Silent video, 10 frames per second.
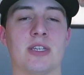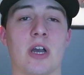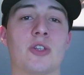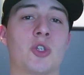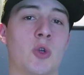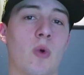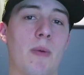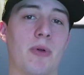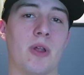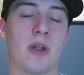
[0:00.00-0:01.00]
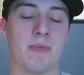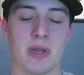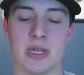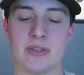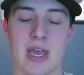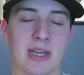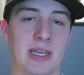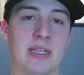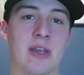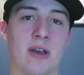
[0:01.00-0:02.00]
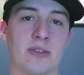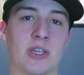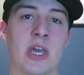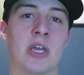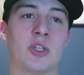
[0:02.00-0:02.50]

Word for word: he does chew up a lot of minutes and he does